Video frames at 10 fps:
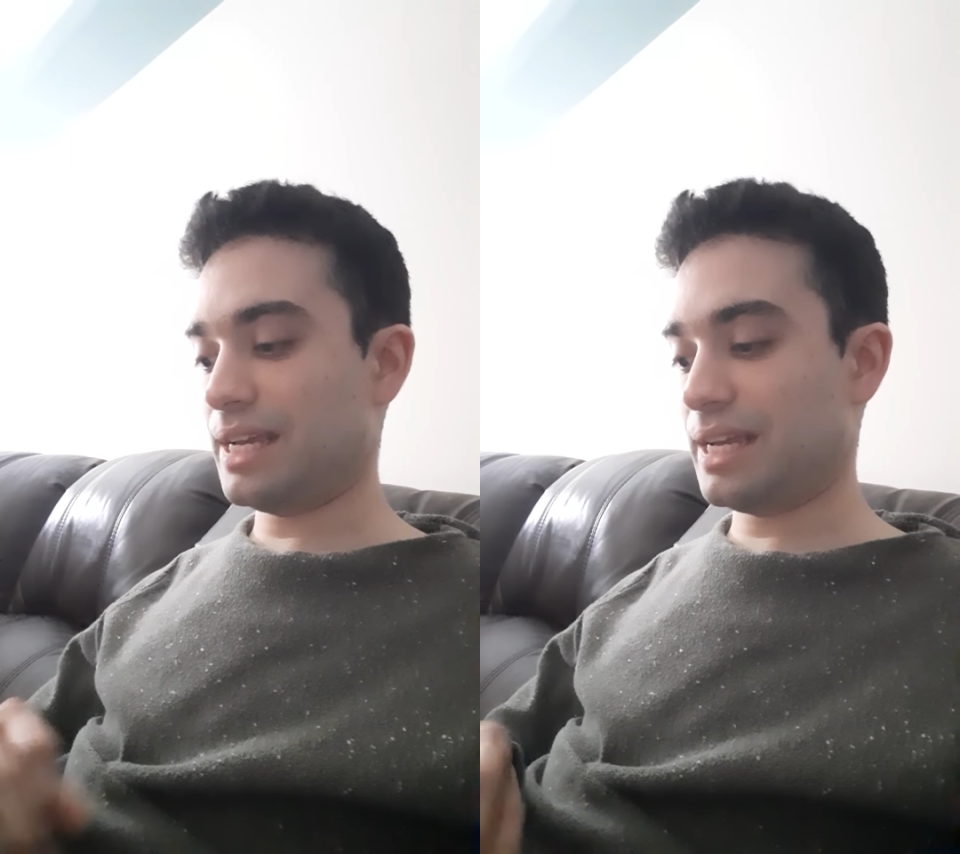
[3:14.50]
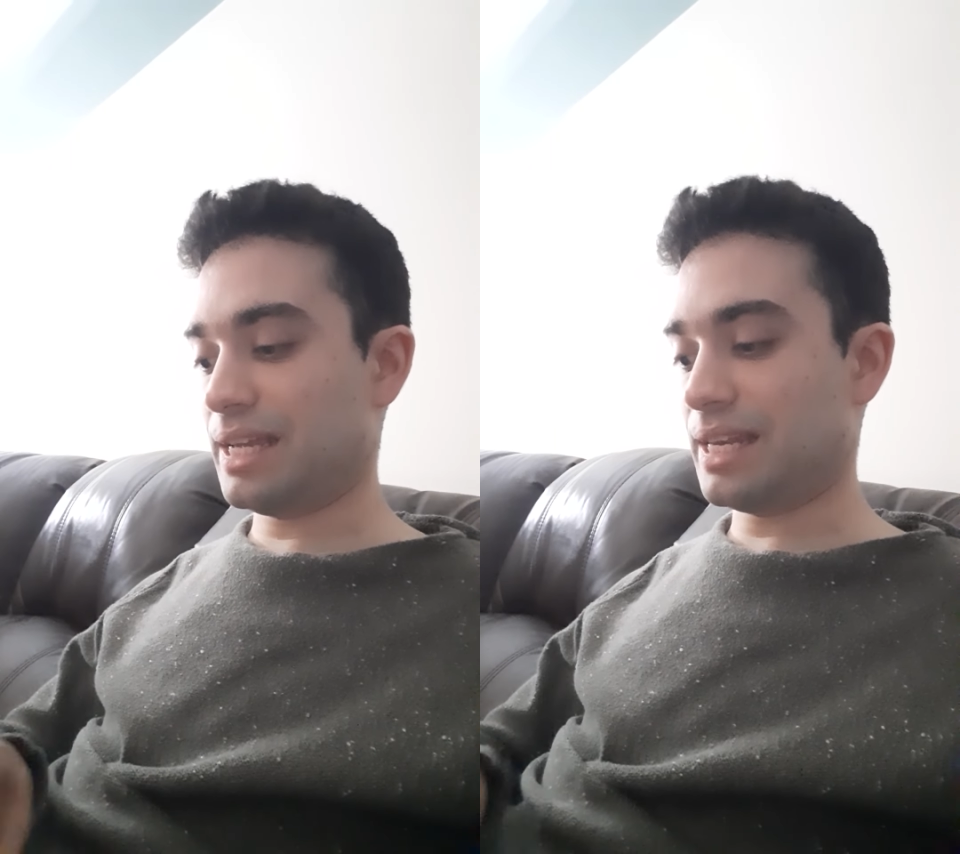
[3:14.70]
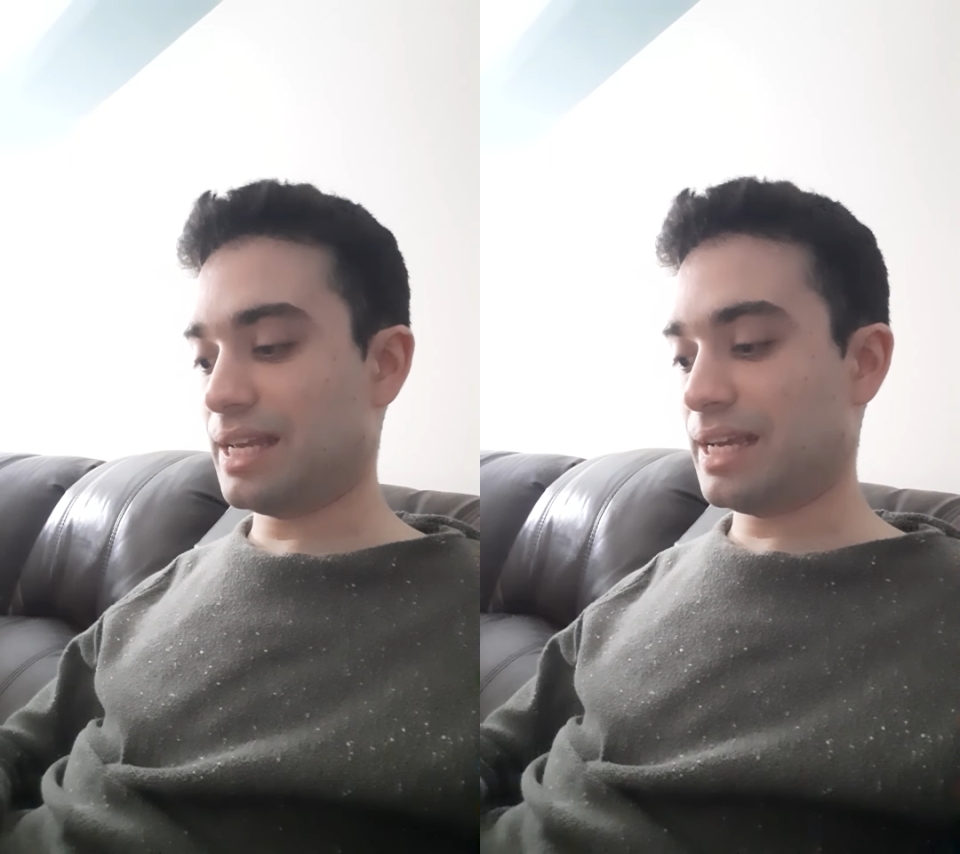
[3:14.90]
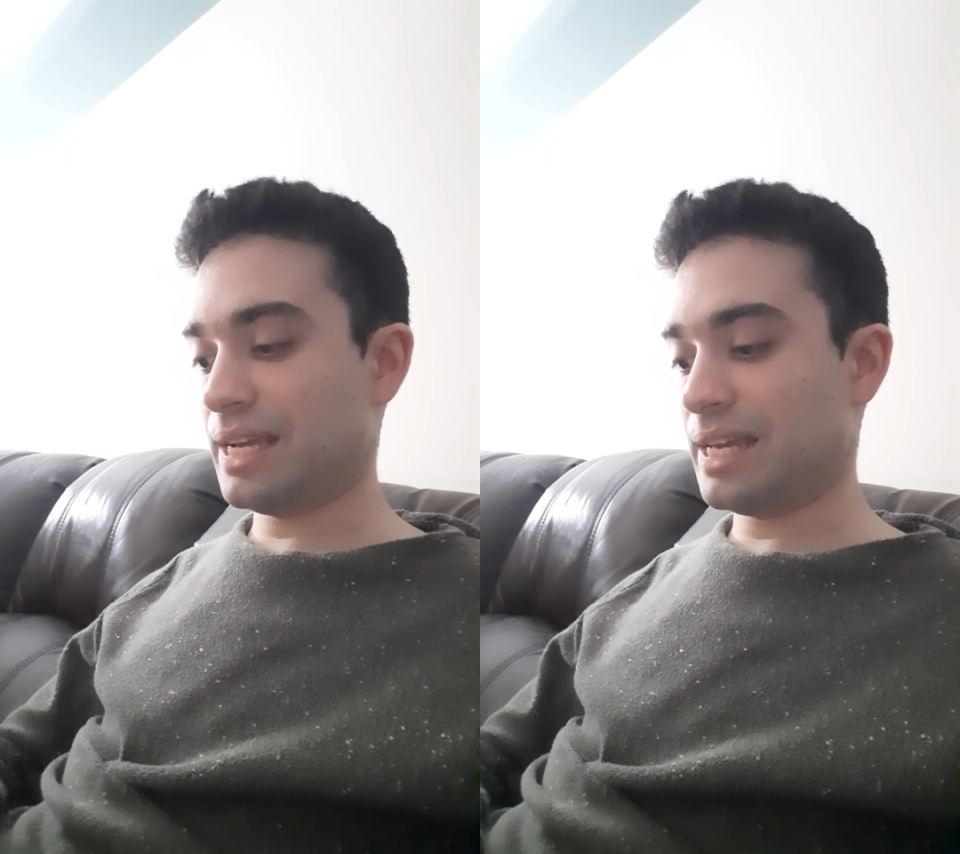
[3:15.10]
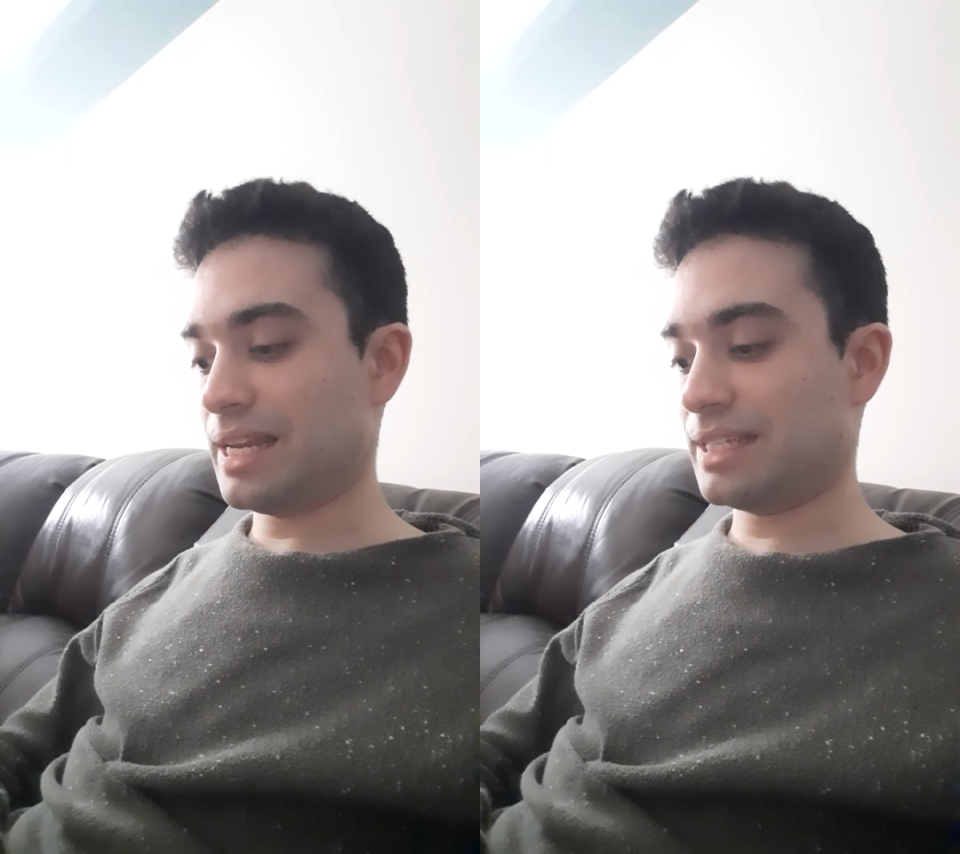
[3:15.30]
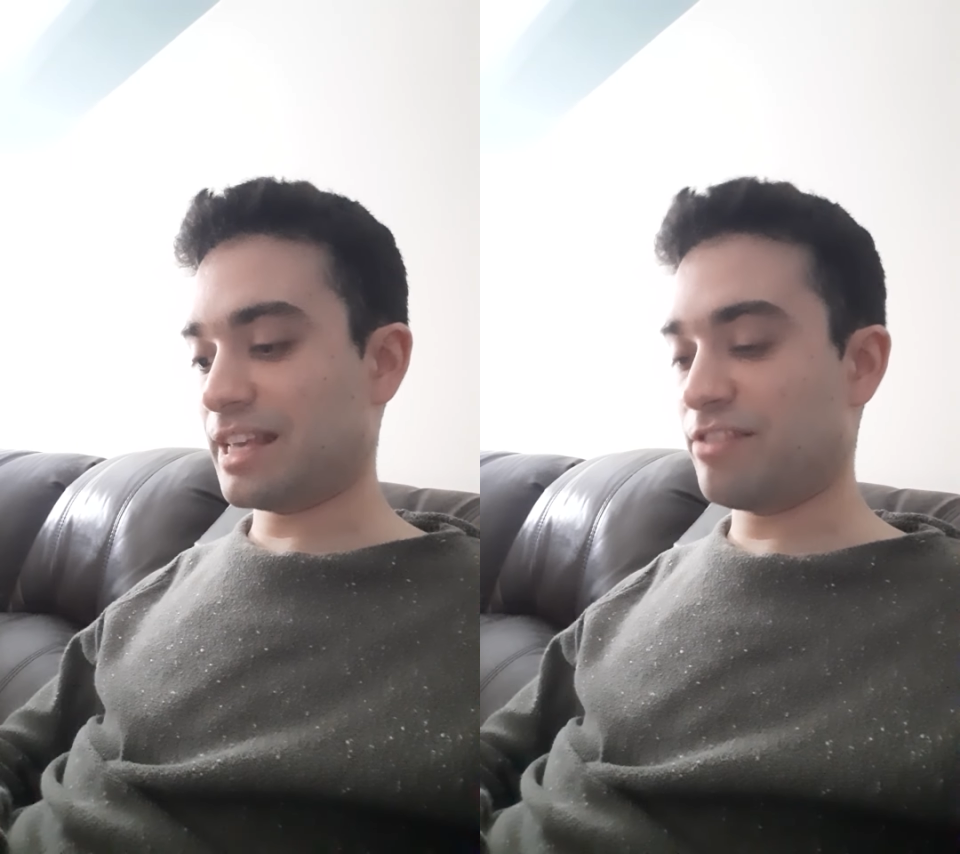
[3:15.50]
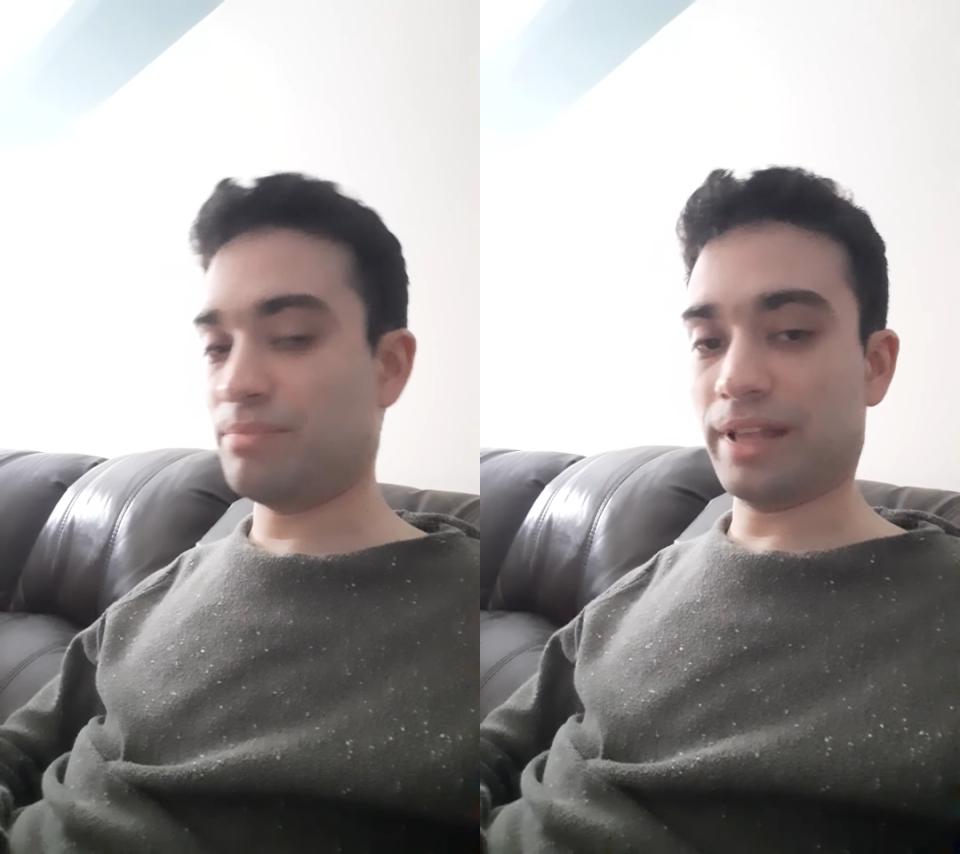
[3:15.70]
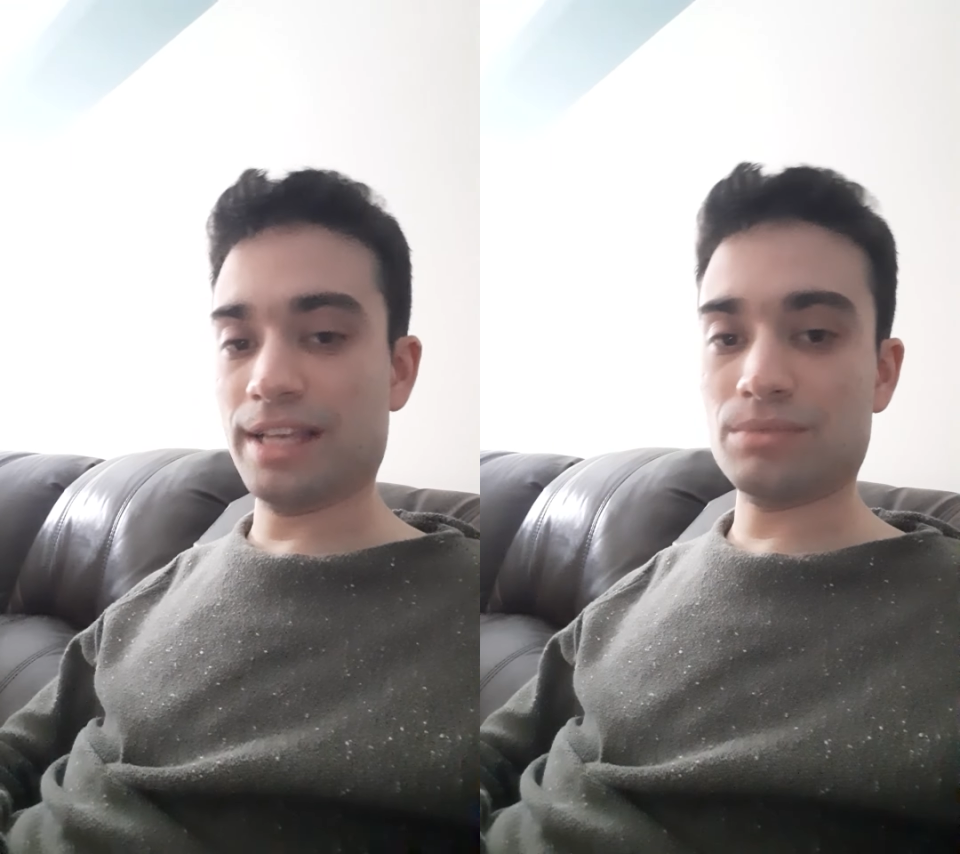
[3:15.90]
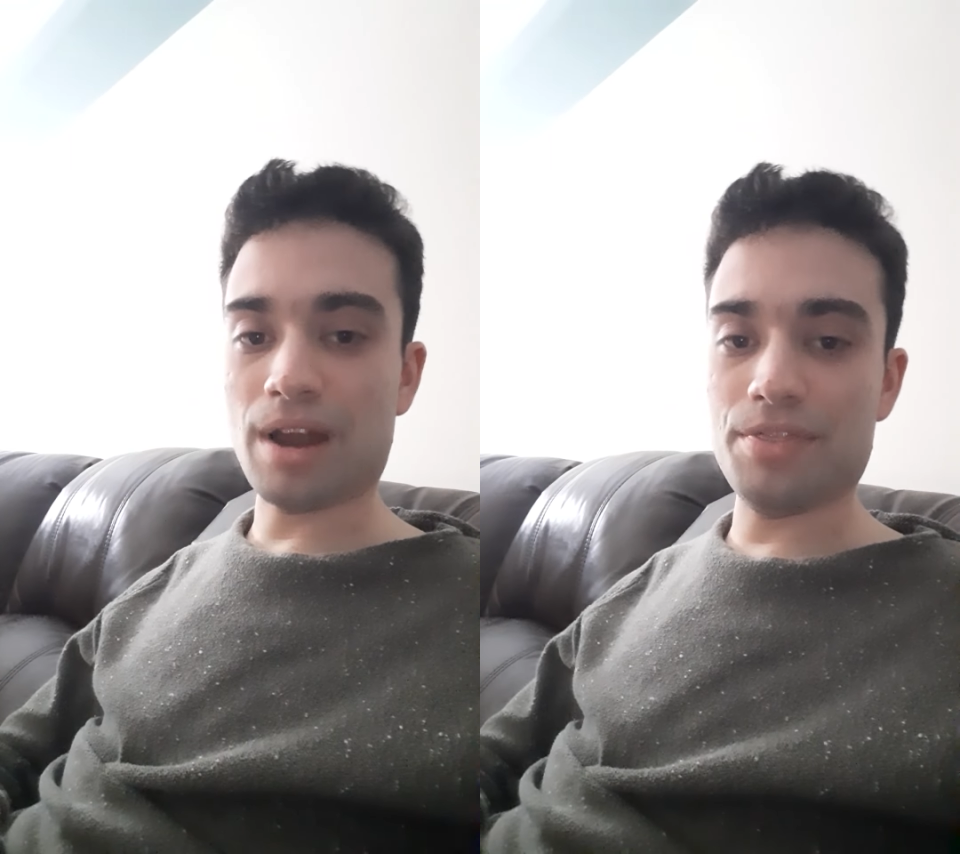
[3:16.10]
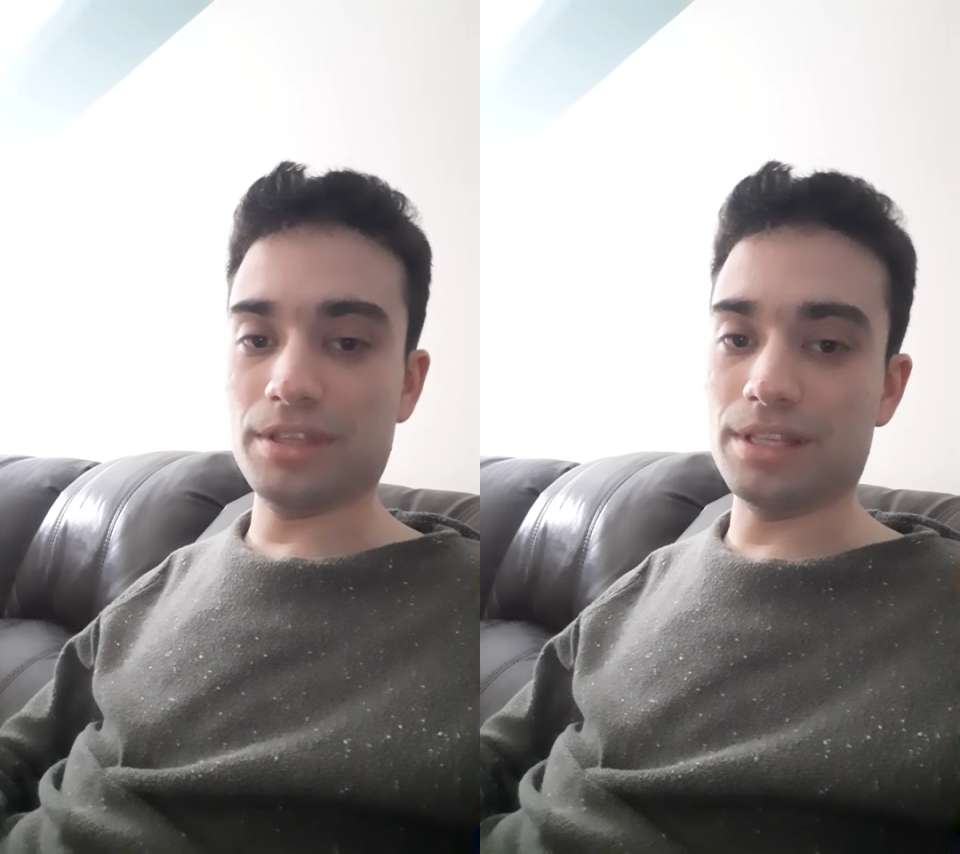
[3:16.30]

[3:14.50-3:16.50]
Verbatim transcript: in in a safe place, right?